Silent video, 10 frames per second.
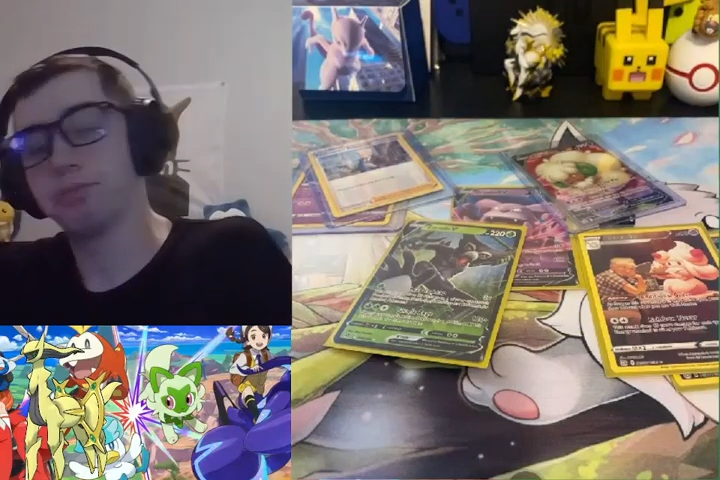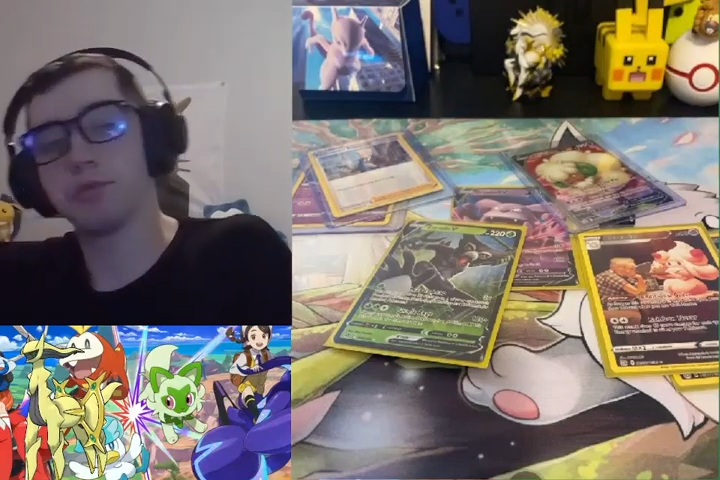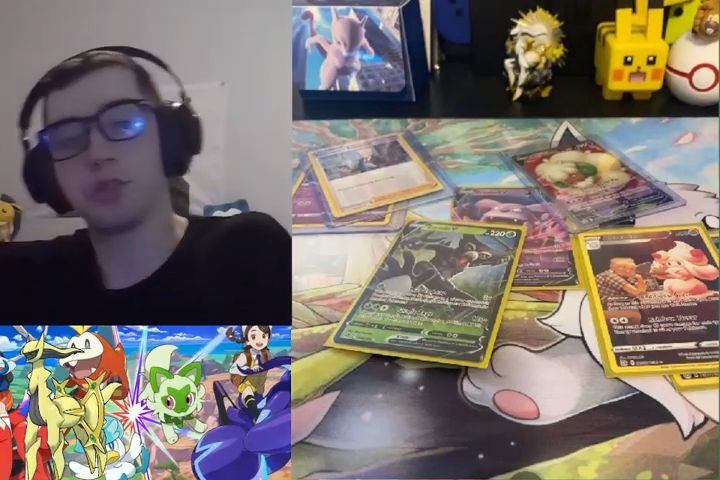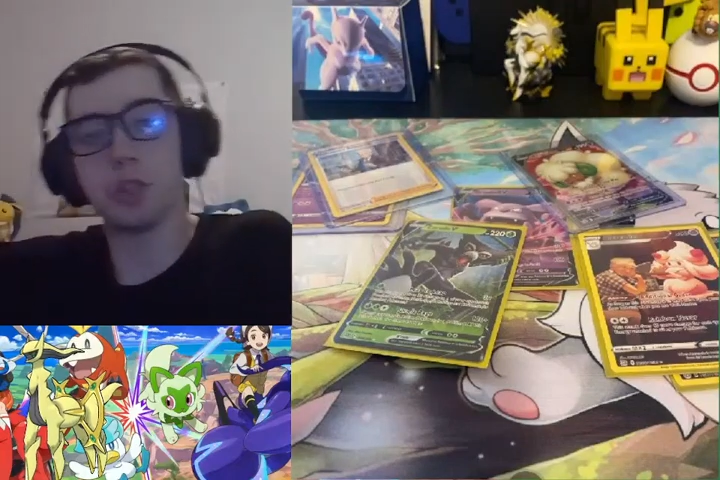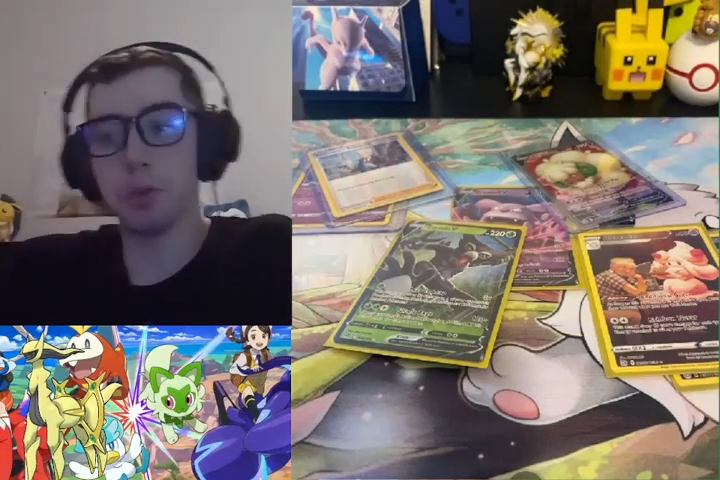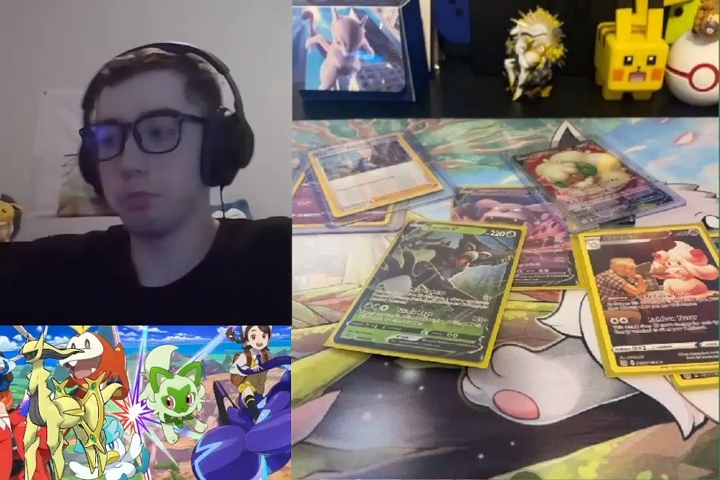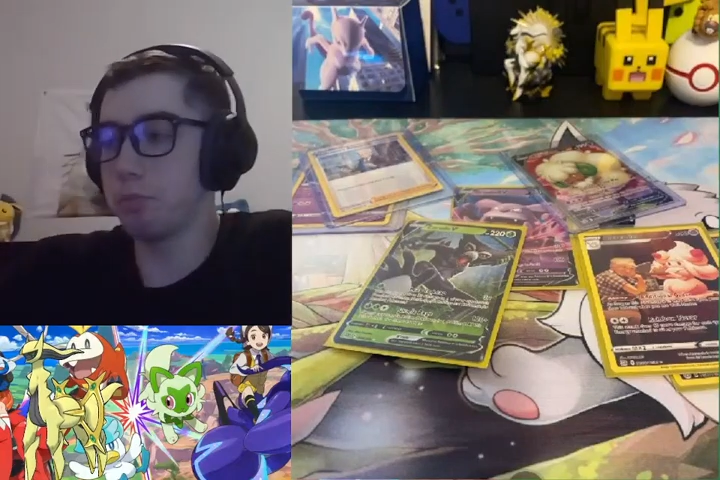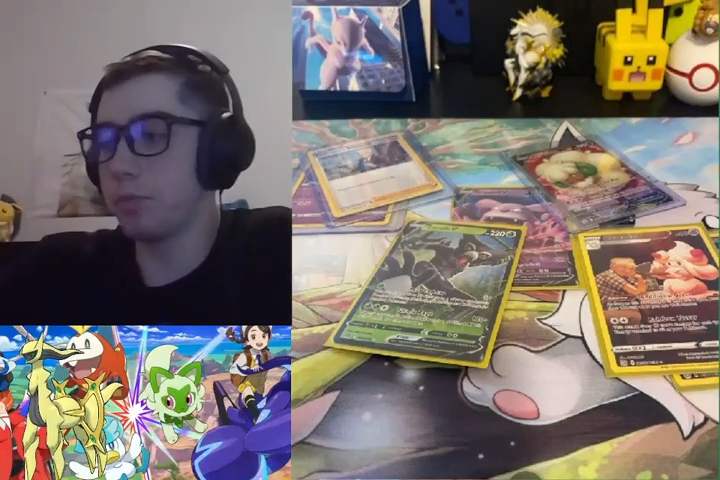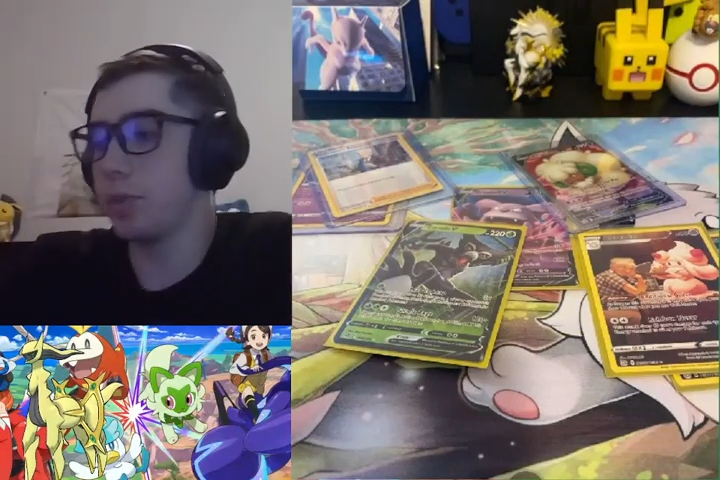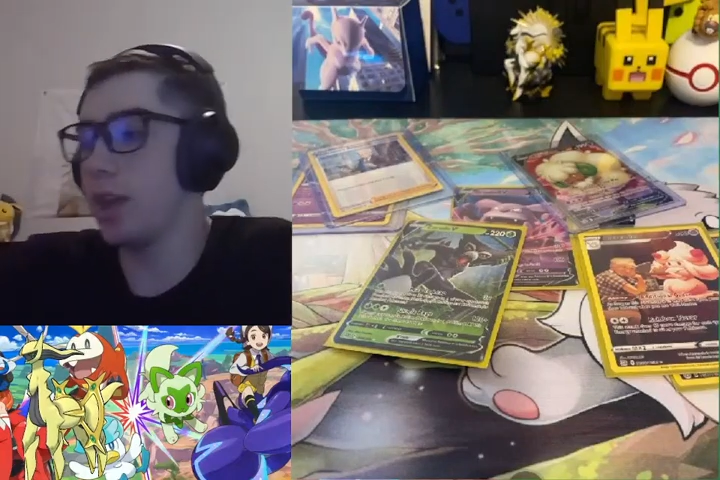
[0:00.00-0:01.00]
So,
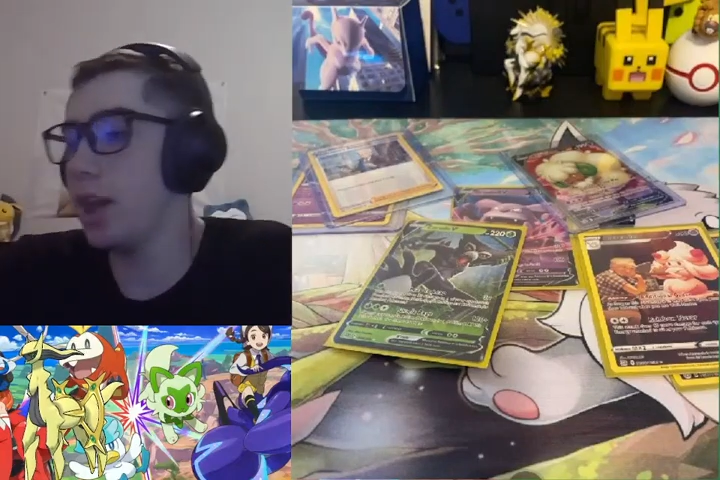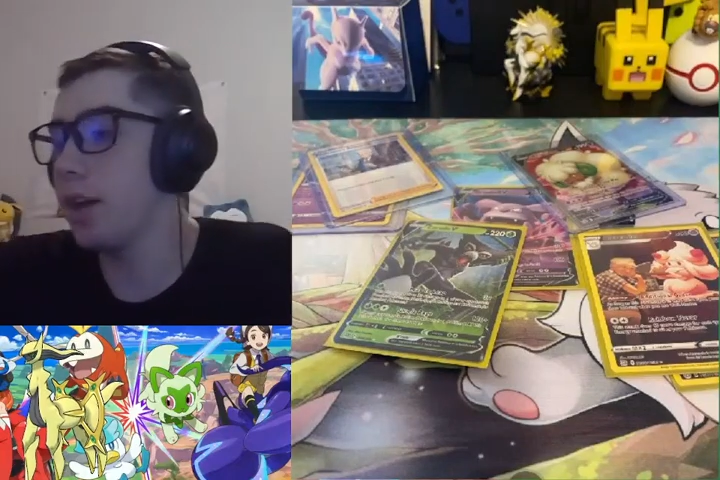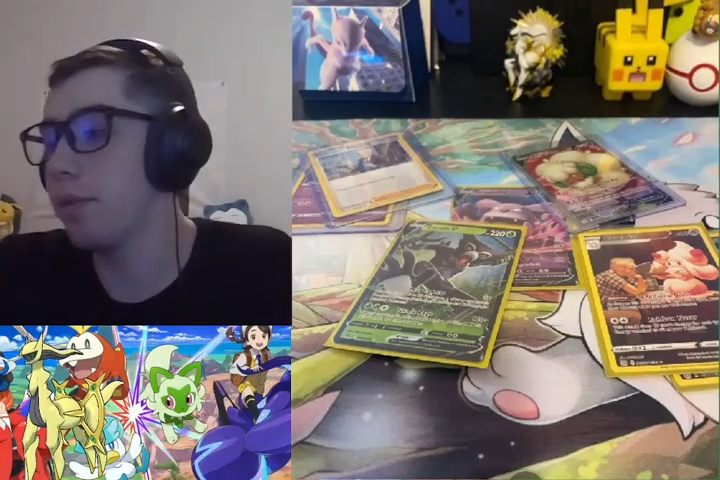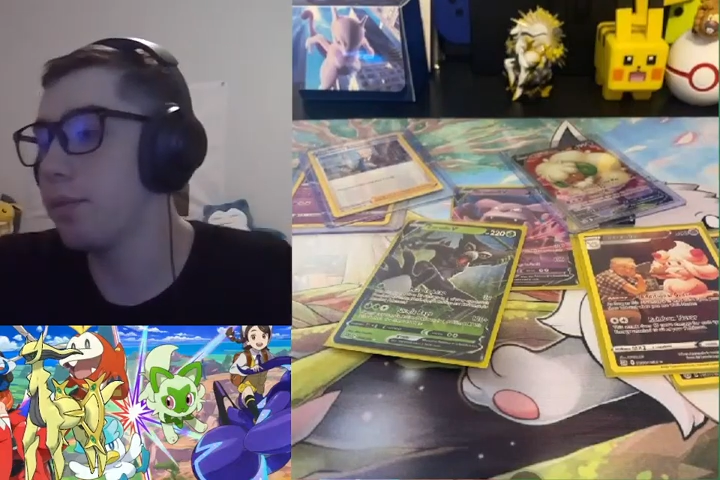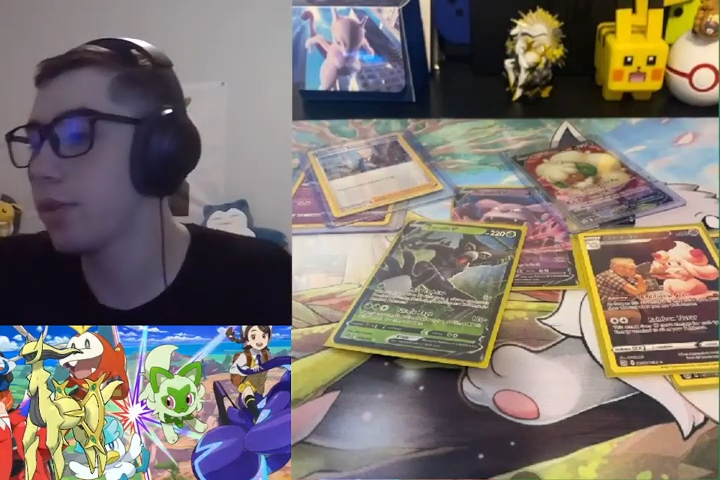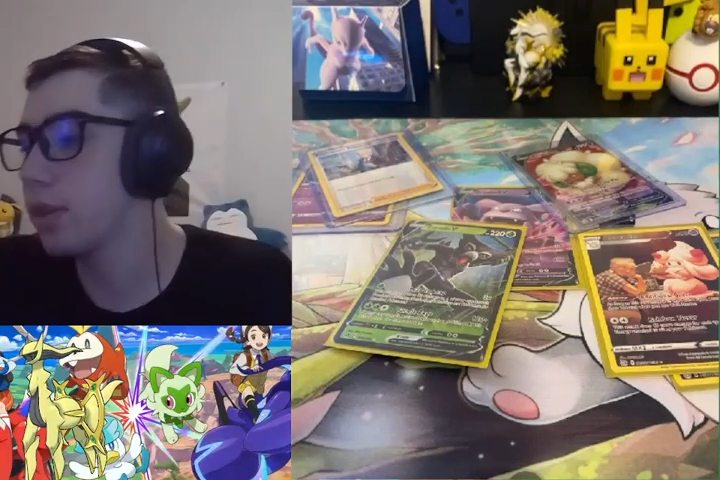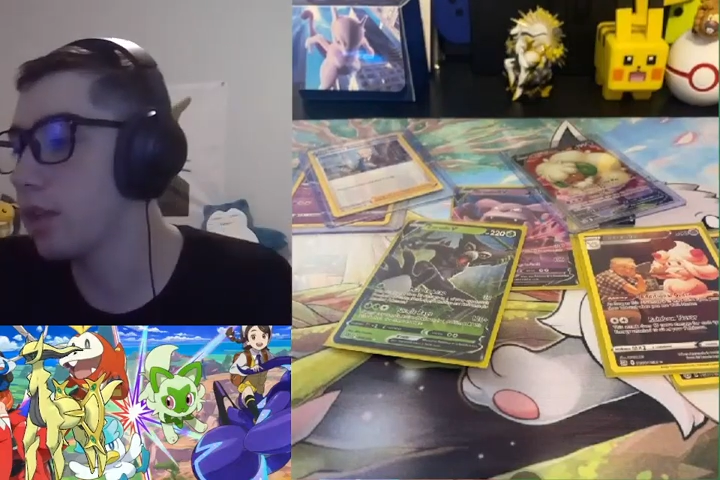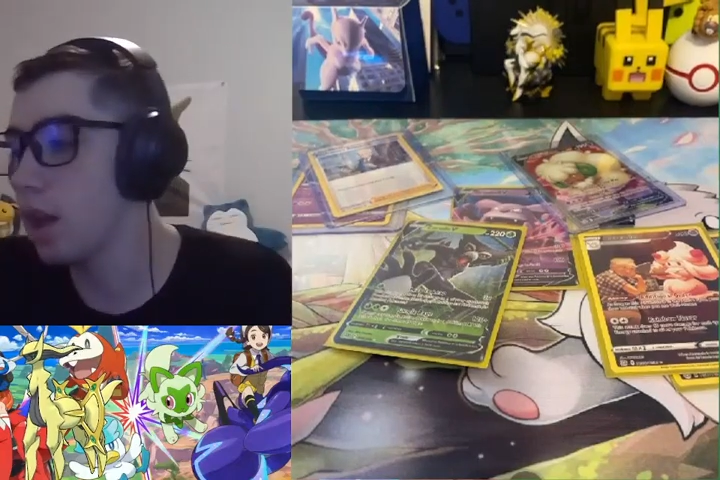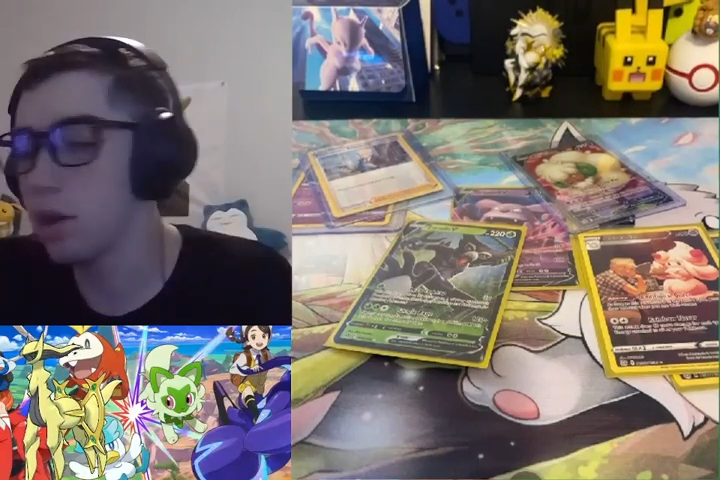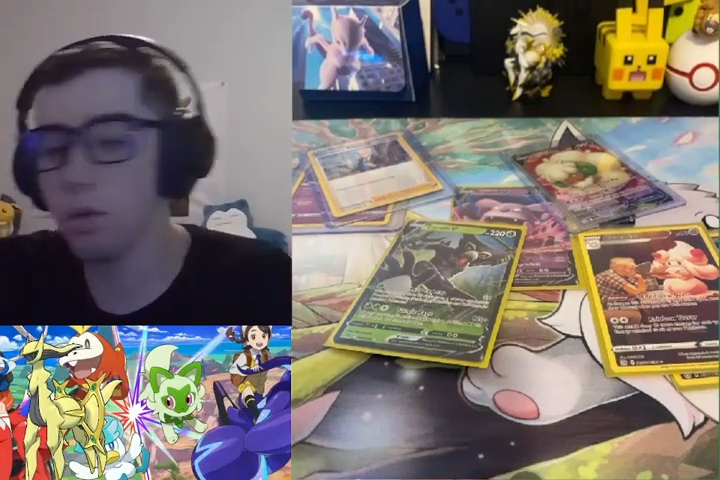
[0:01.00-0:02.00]
yeah.
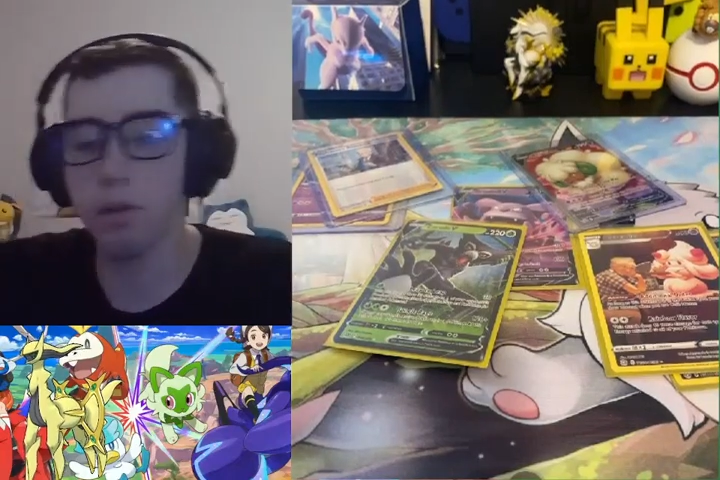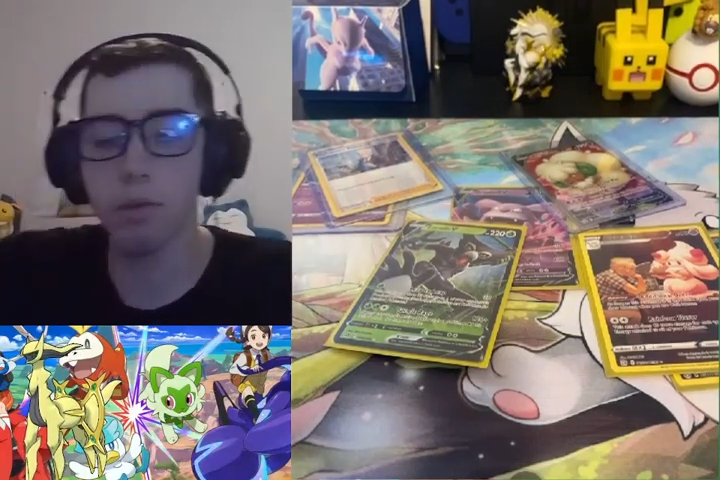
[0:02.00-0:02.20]
Thank you all for